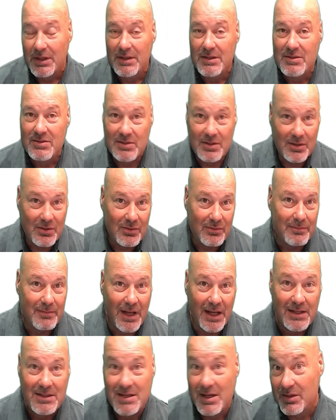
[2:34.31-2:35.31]
So
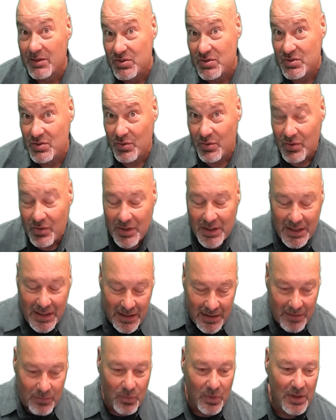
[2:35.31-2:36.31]
I tell a
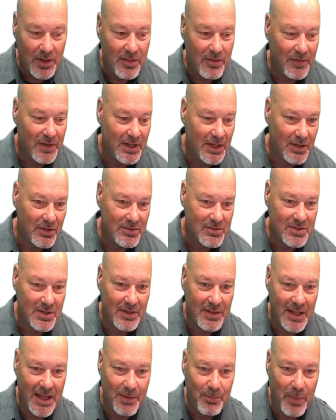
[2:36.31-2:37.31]
story, one of the videos
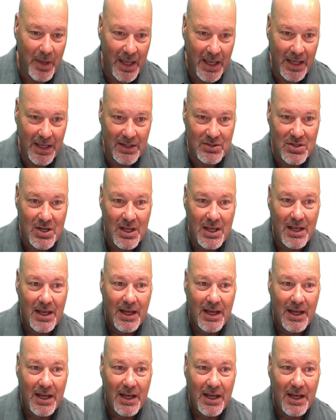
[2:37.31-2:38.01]
on that page,